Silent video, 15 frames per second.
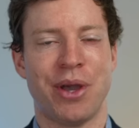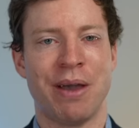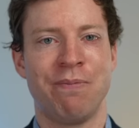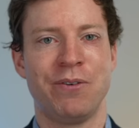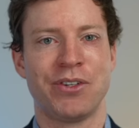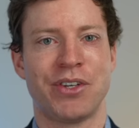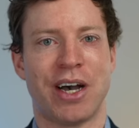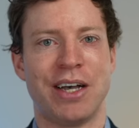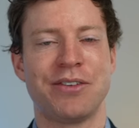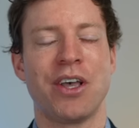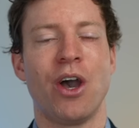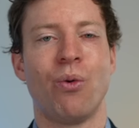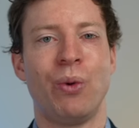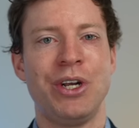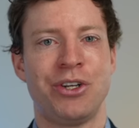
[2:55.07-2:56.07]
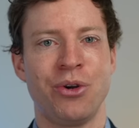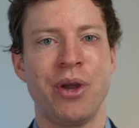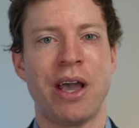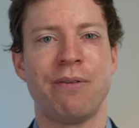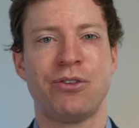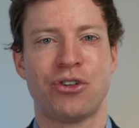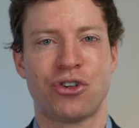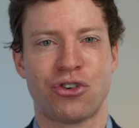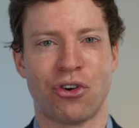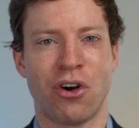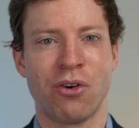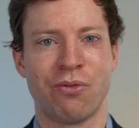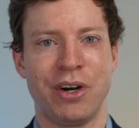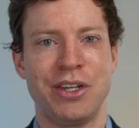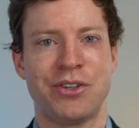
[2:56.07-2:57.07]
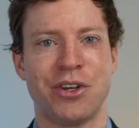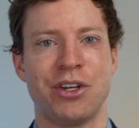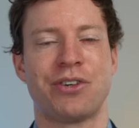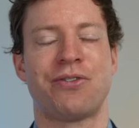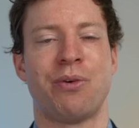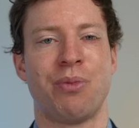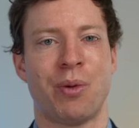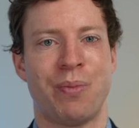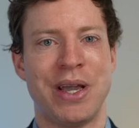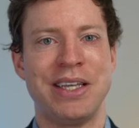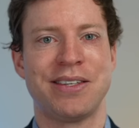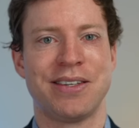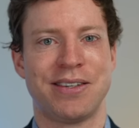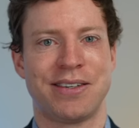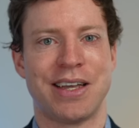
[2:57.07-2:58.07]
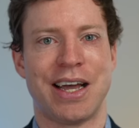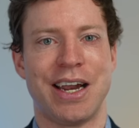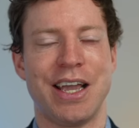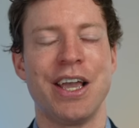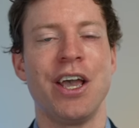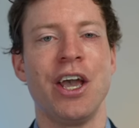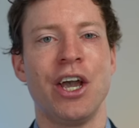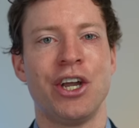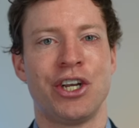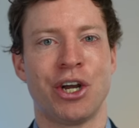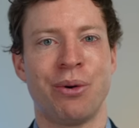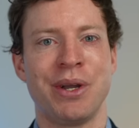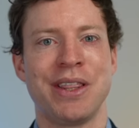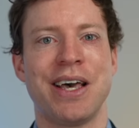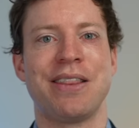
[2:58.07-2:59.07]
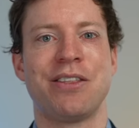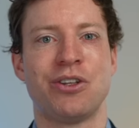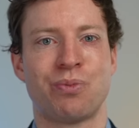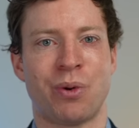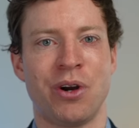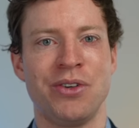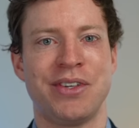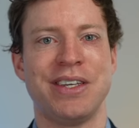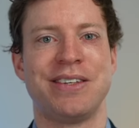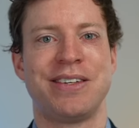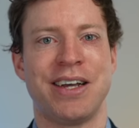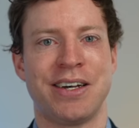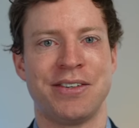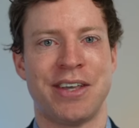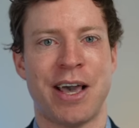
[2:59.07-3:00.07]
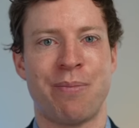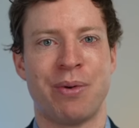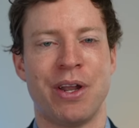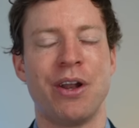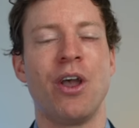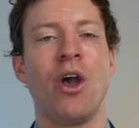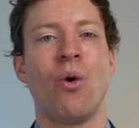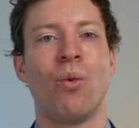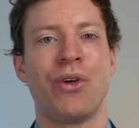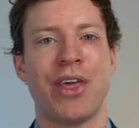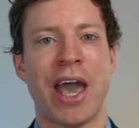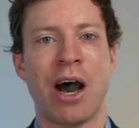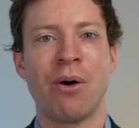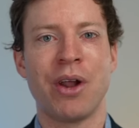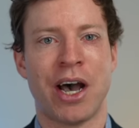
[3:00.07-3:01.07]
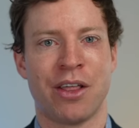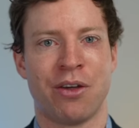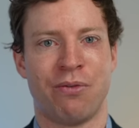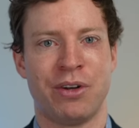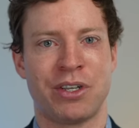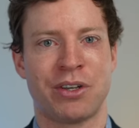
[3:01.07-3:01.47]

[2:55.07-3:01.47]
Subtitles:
to emphasize, we do have strong research from the PISA study showing that this process does happen without other